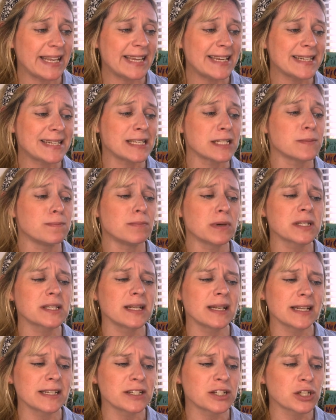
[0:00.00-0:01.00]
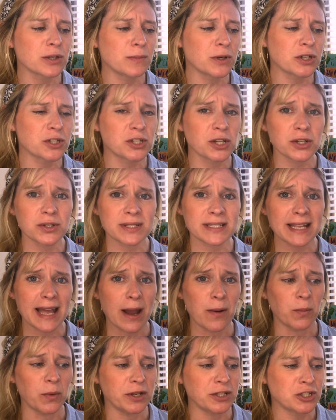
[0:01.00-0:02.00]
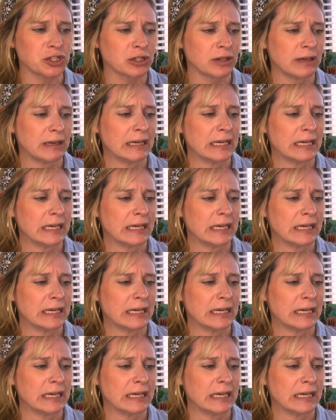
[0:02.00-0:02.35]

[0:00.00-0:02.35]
eat his mussel and tomato sandwich,